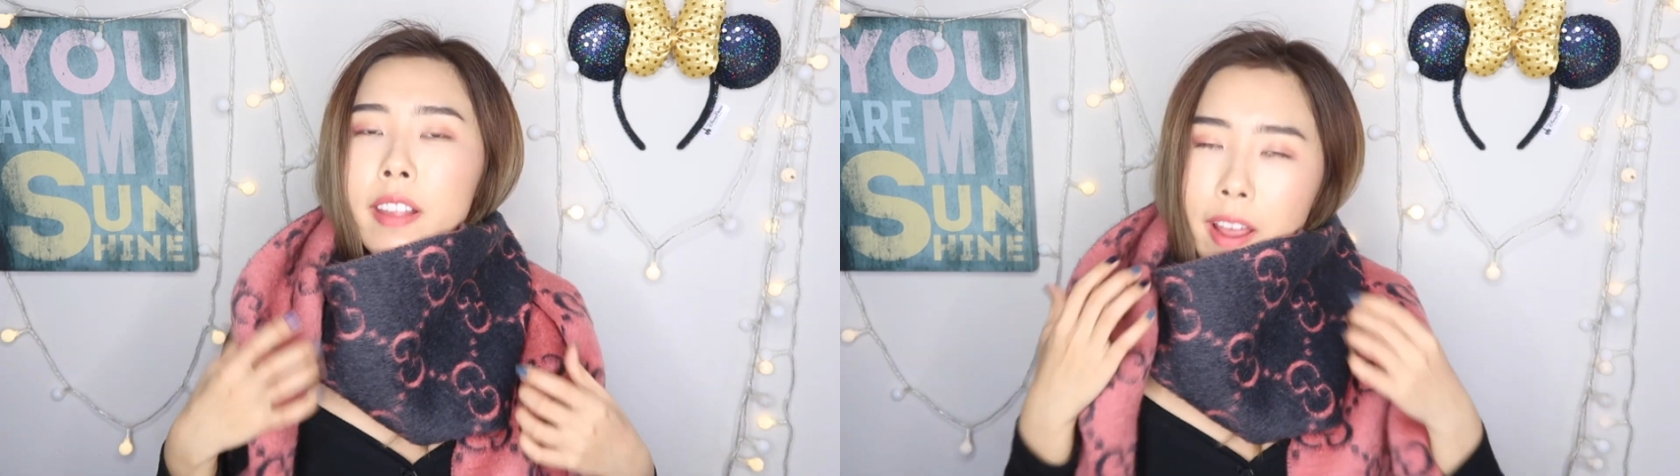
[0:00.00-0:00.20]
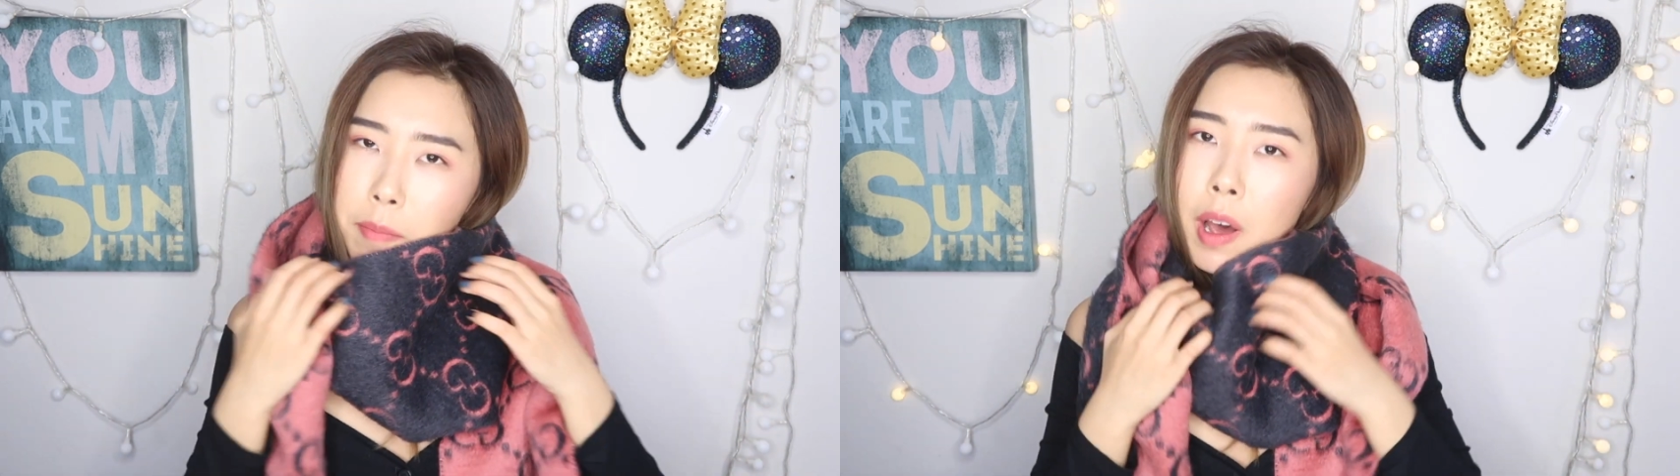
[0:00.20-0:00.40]

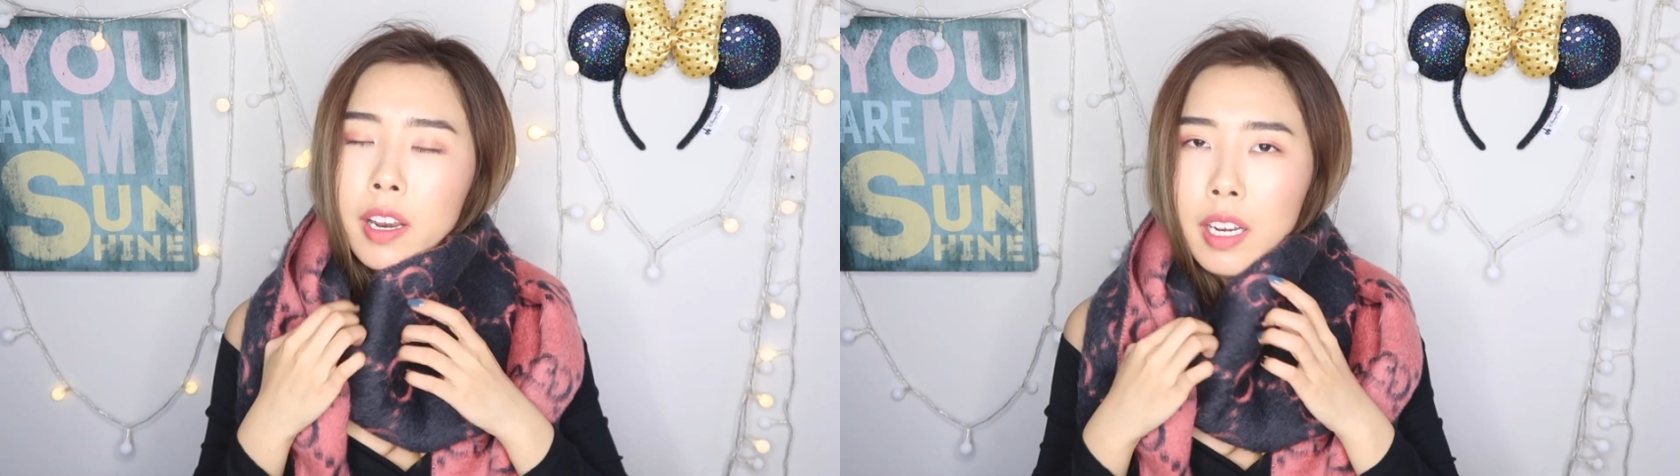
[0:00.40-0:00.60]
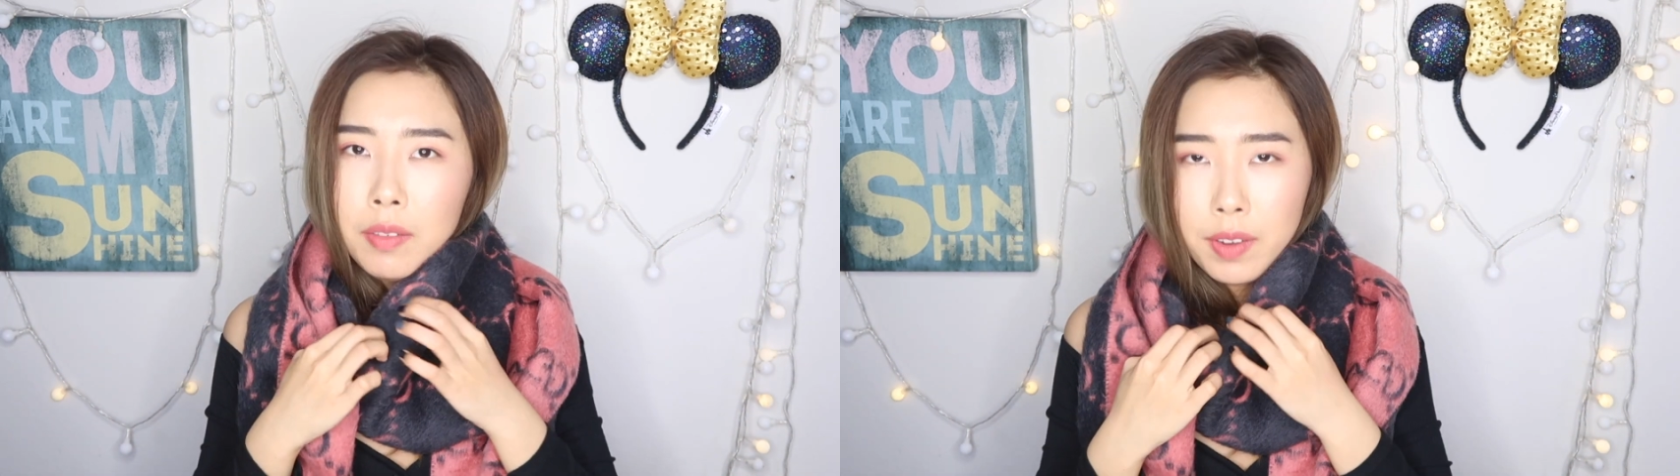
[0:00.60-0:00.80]
I
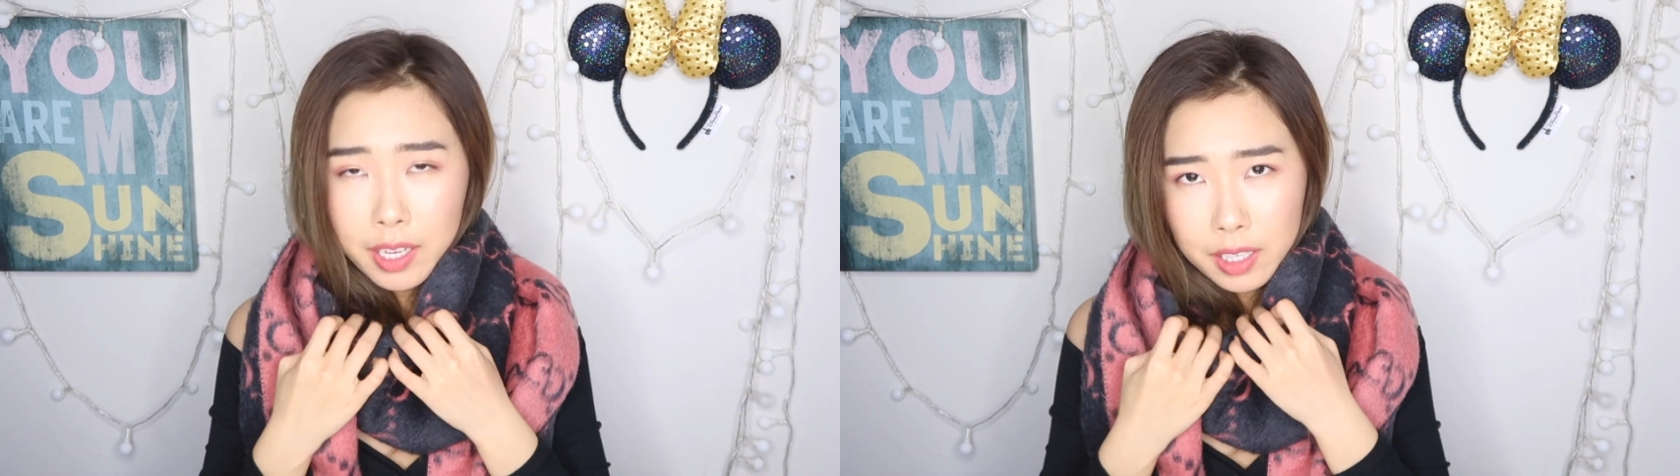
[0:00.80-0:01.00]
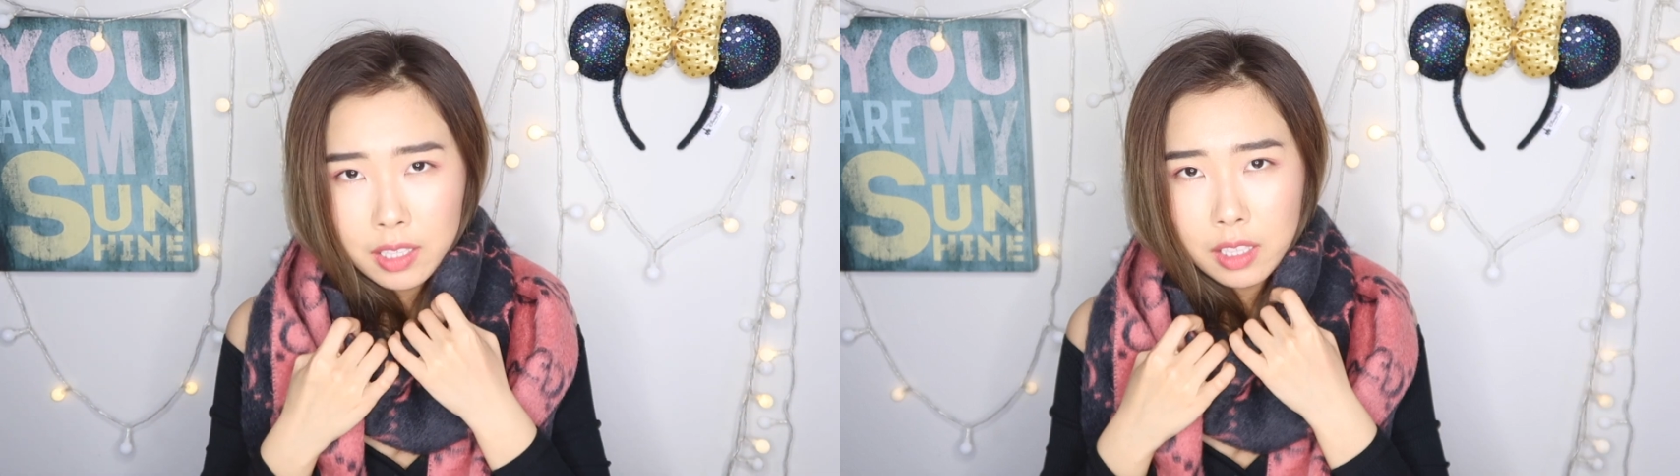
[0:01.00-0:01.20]
bought it in
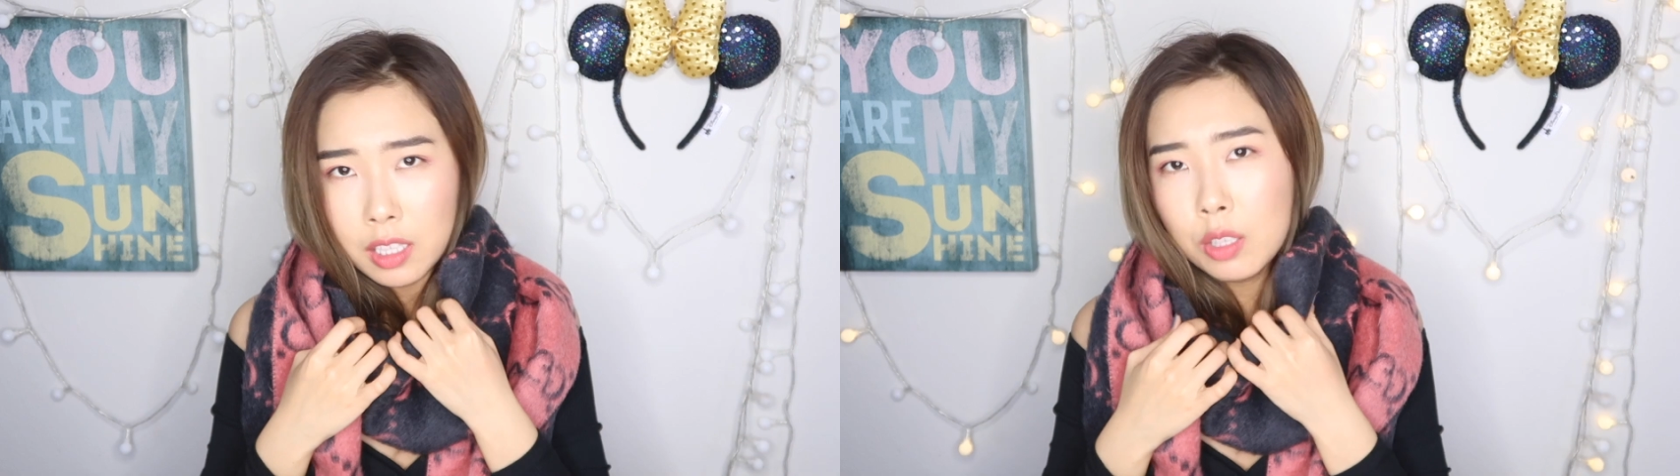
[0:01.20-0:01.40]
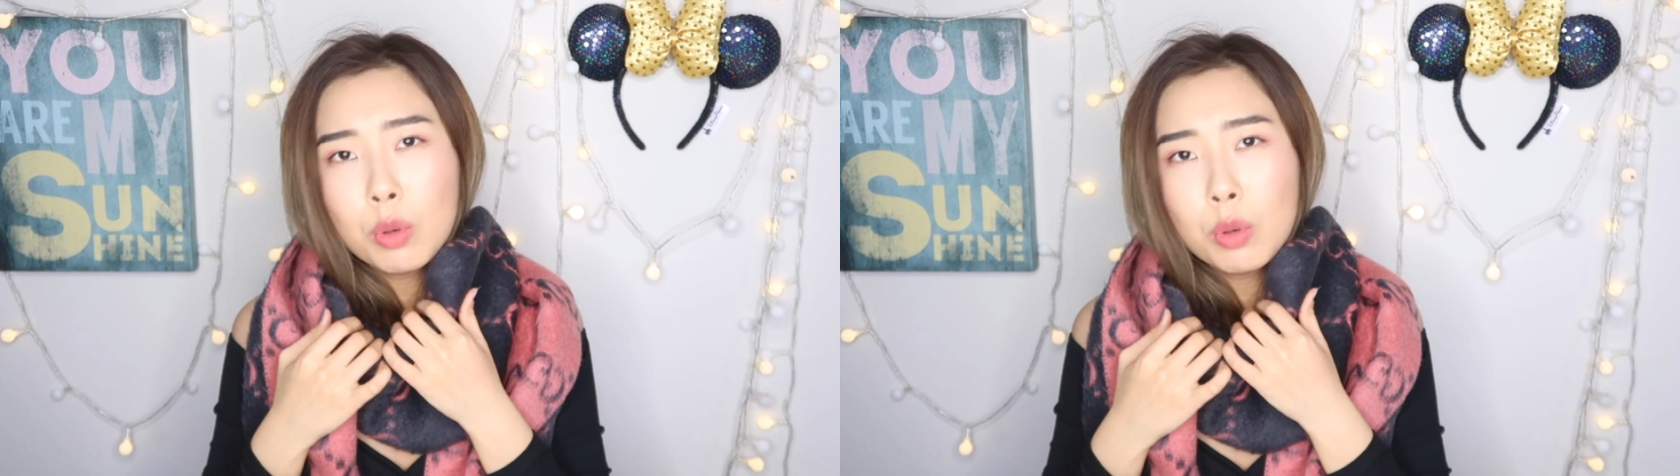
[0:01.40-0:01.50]
Vegas because